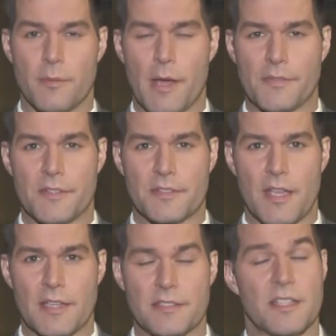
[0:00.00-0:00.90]
about this
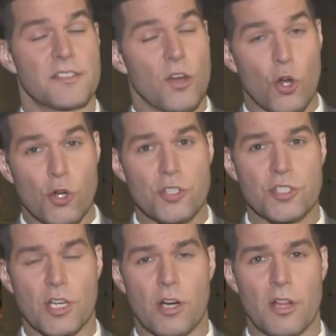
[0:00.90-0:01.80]
case is urged
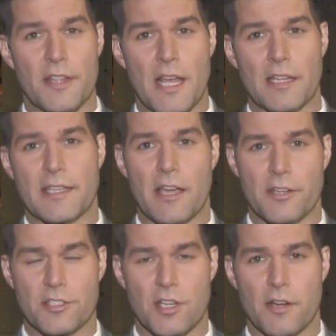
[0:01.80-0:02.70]
to call the LA
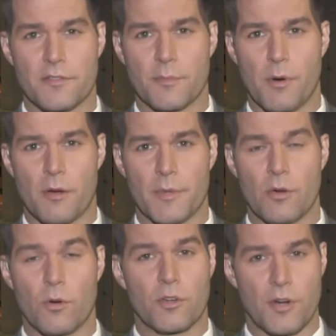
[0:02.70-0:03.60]
County Sheriff's Department
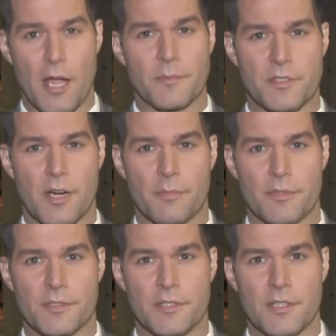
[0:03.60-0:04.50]
or Crime
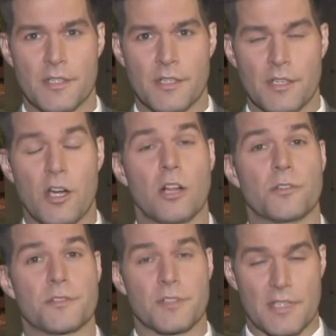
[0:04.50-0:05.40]
Stoppers.
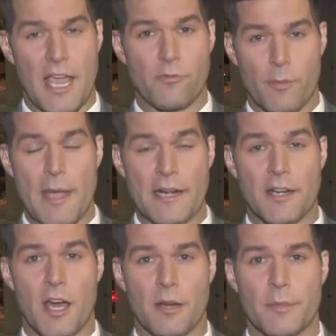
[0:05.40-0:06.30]
Callers can remain
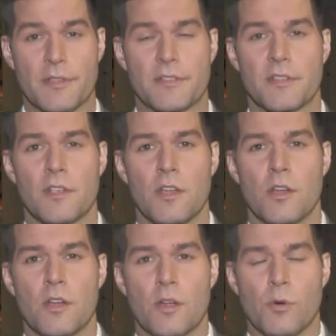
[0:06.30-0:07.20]
anonymous.
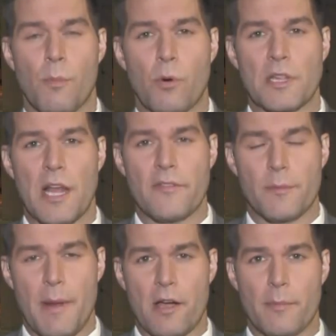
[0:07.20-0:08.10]
Reporting live in
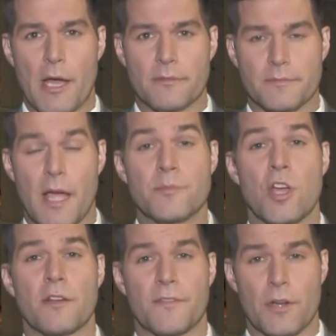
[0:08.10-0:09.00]
Paramount, I'm
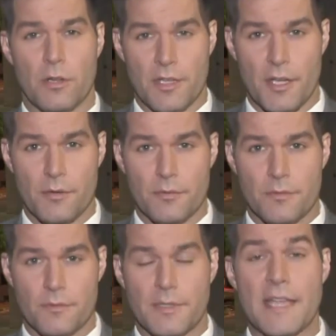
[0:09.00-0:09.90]
John Fenoglio.
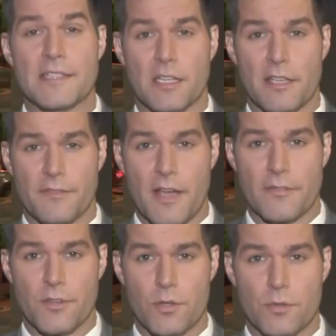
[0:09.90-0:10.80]
KTLA
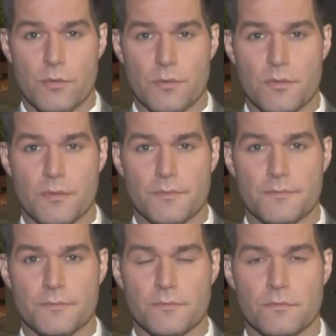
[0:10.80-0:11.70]
5 News.
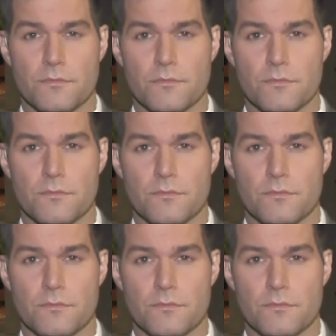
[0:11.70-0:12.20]
Thank you,